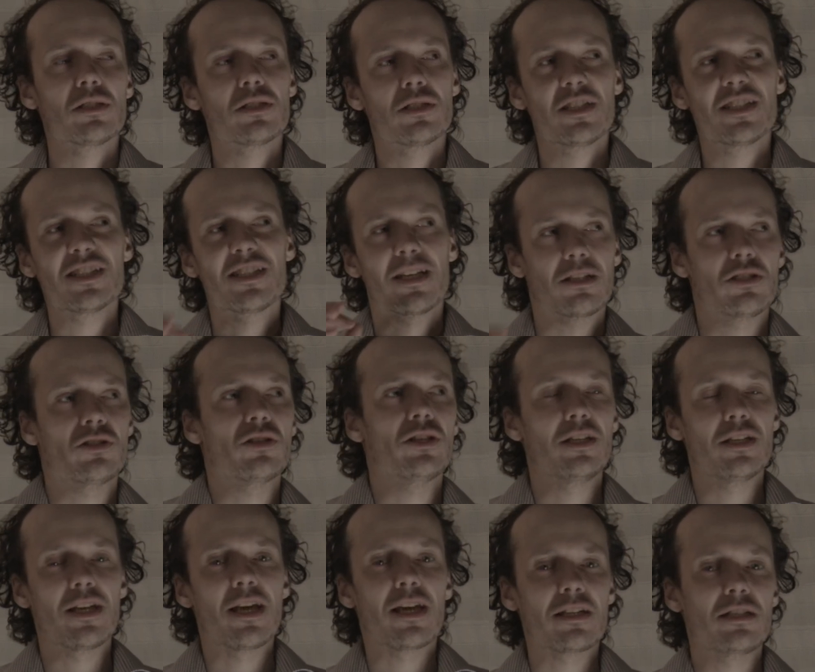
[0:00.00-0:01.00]
is actually
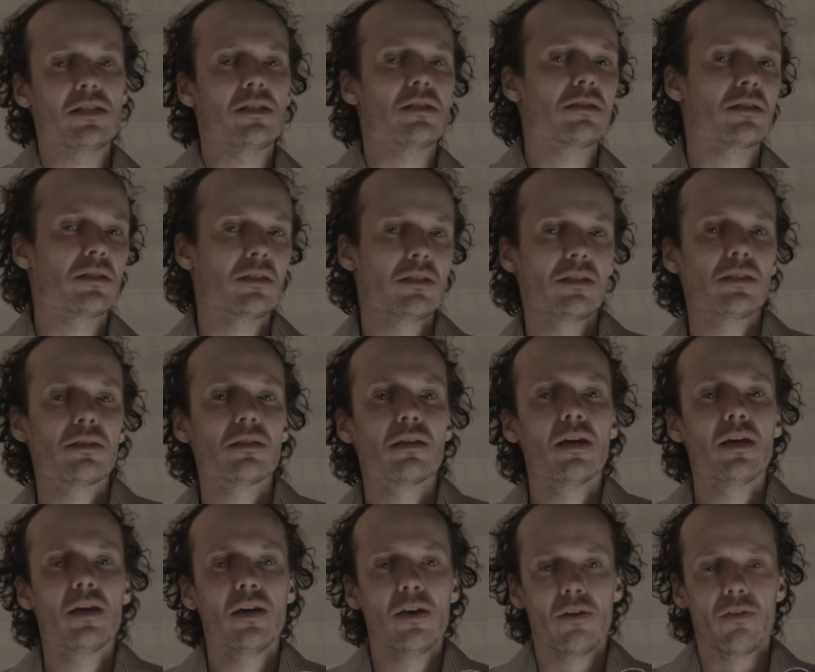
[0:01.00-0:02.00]
an acting technique
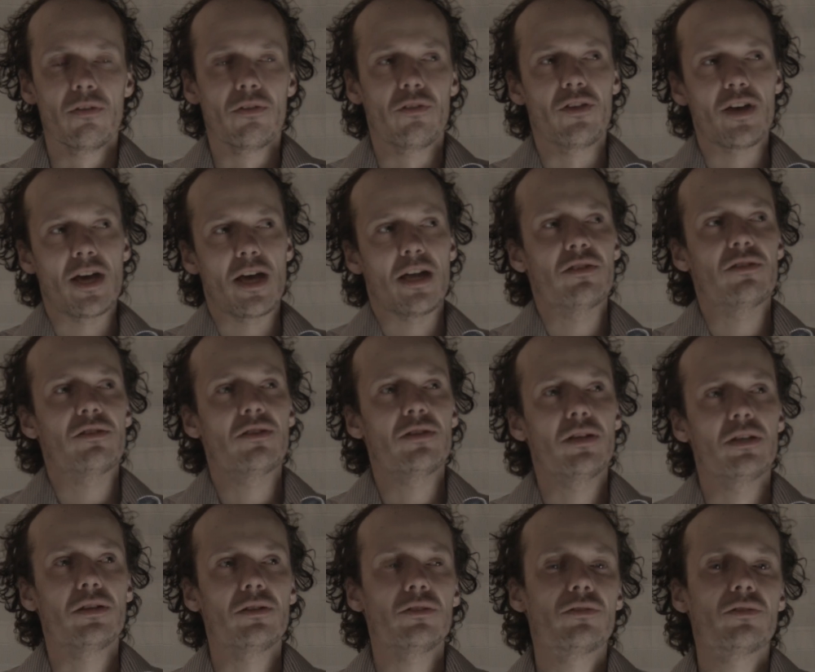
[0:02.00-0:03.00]
that
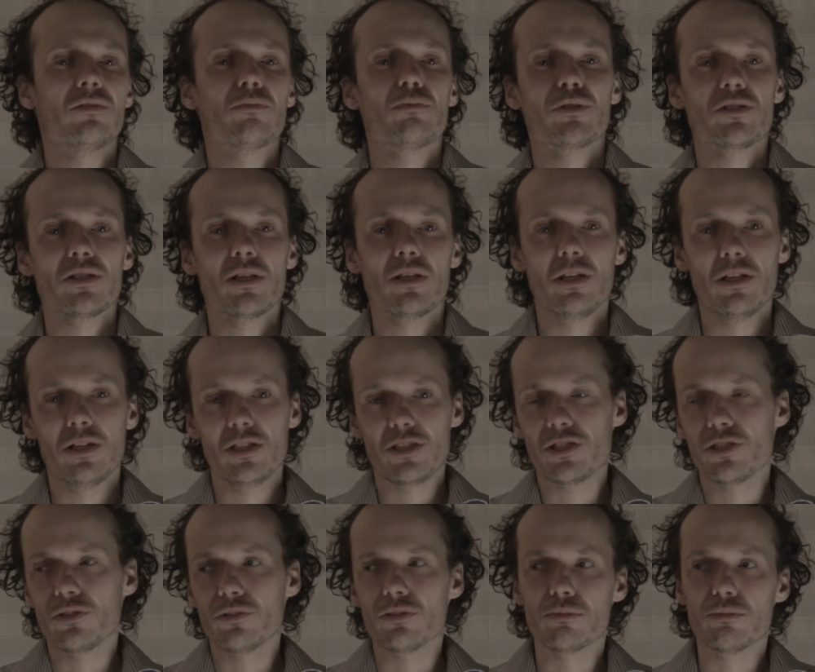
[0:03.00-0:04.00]
is particularly
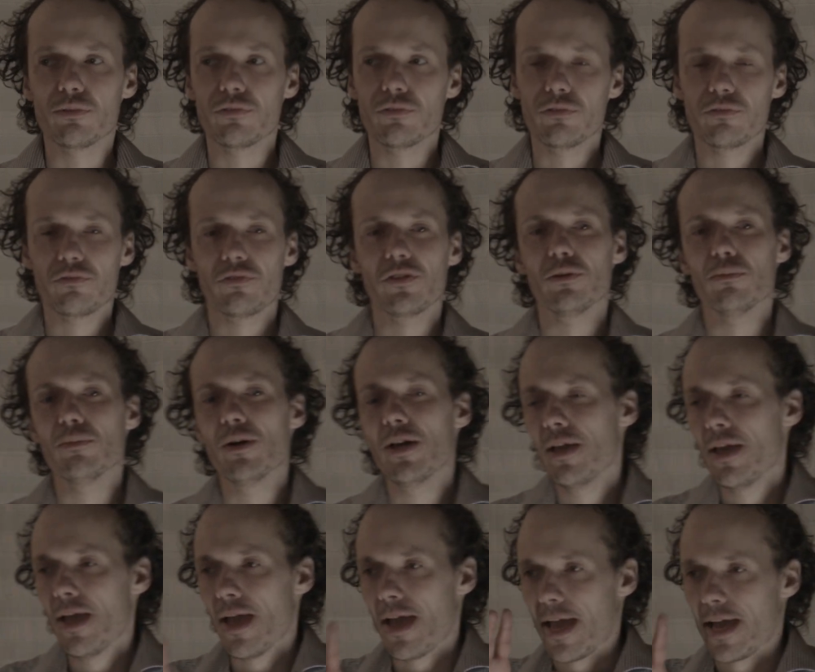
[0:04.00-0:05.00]
suitable for film,
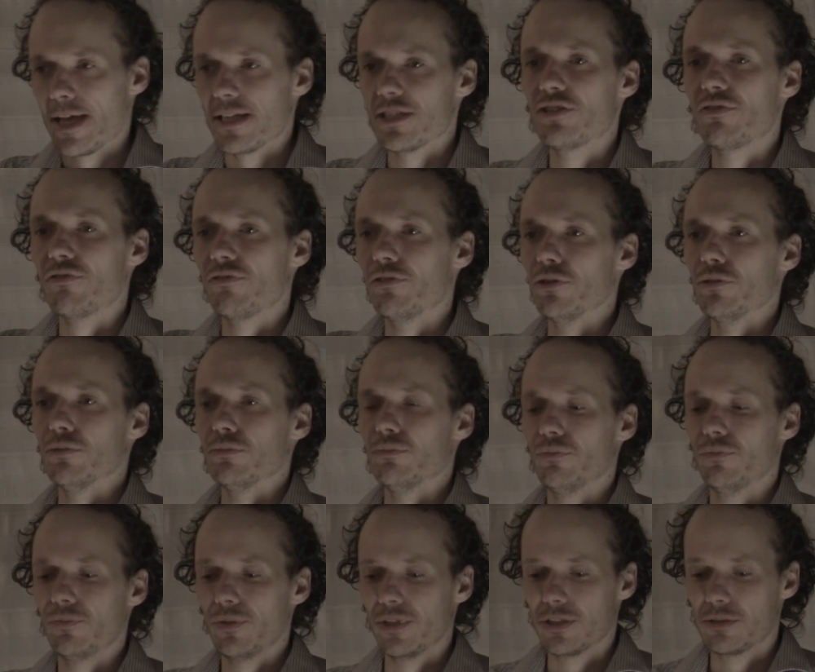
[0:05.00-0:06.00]
as
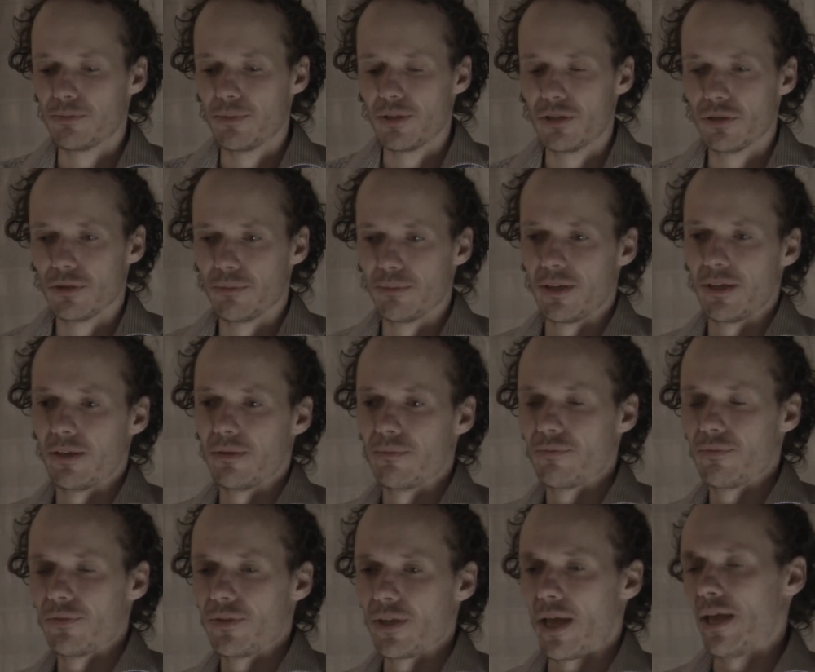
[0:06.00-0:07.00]
film is
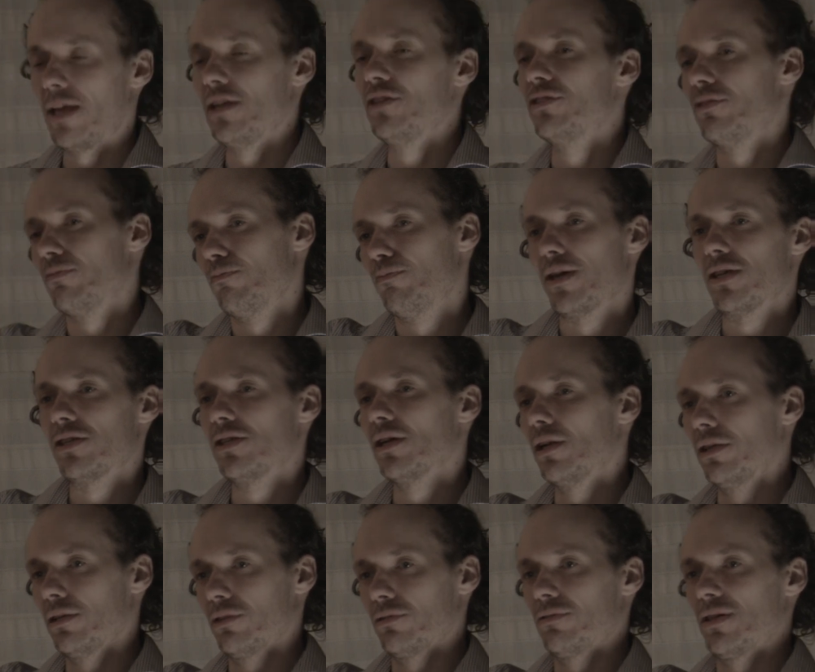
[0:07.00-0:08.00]

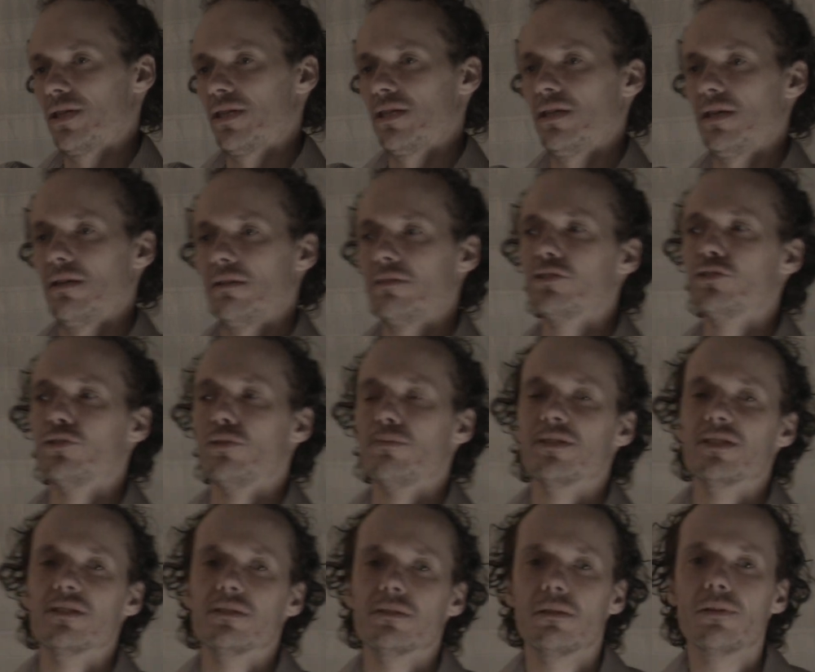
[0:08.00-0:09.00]
basically already a
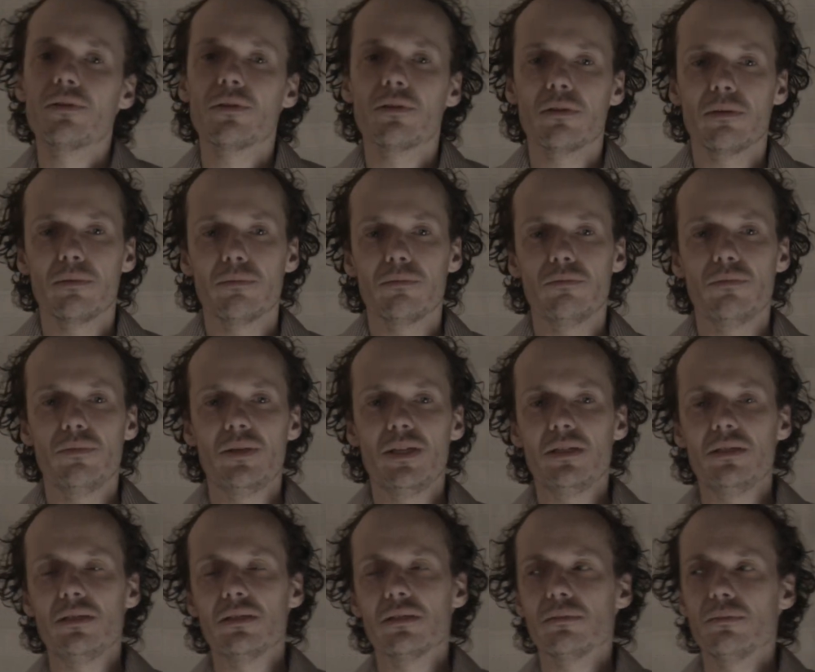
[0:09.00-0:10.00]
dominant
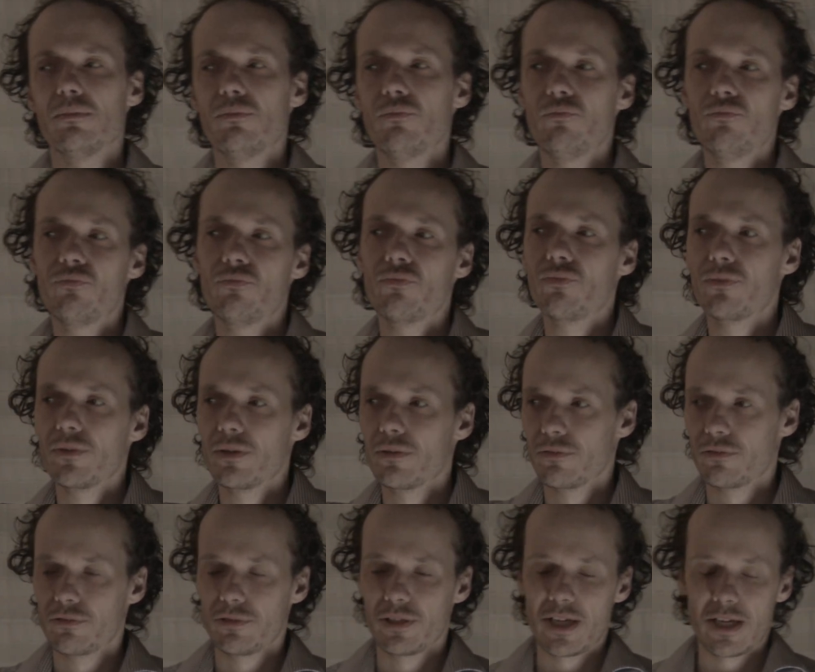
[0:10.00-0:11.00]
medium
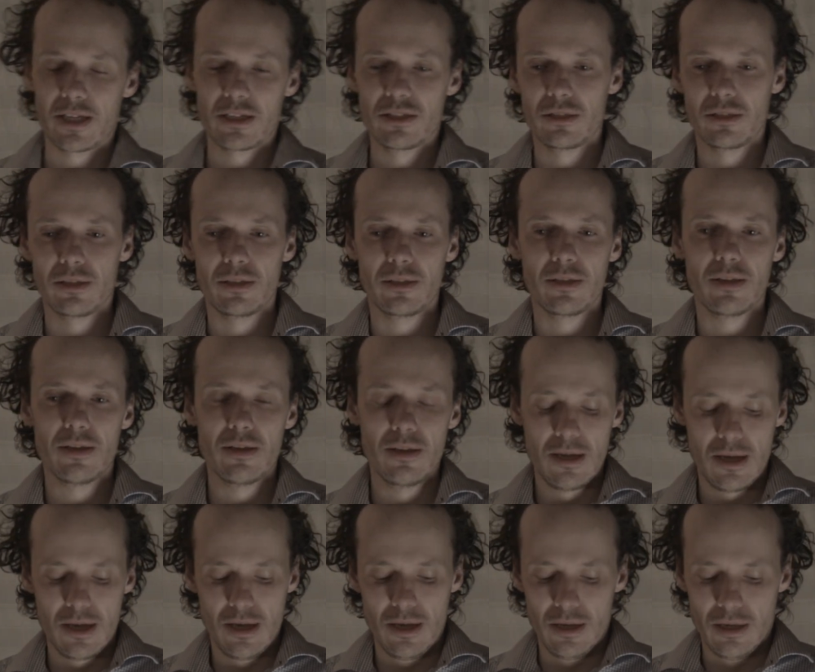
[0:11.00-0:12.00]
for acting.
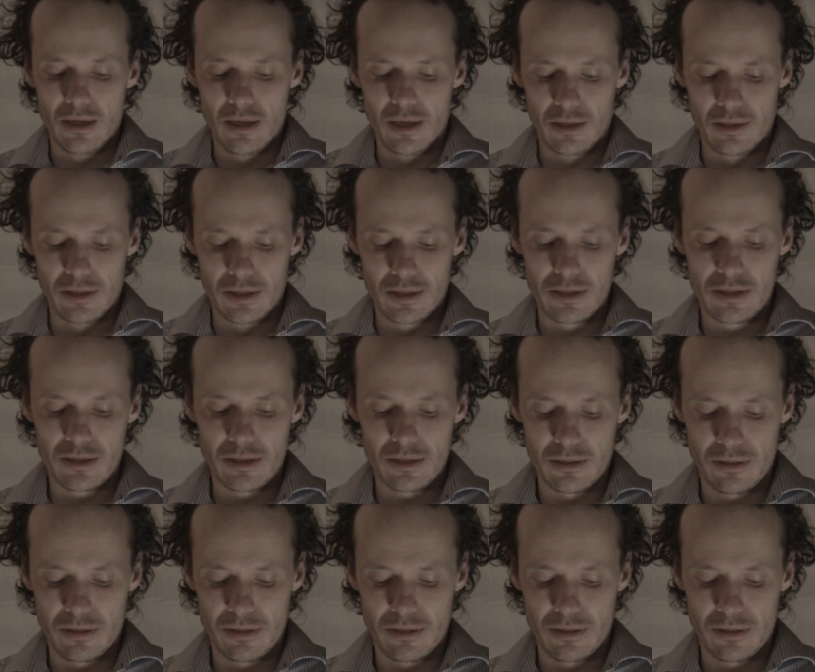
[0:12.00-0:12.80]
It is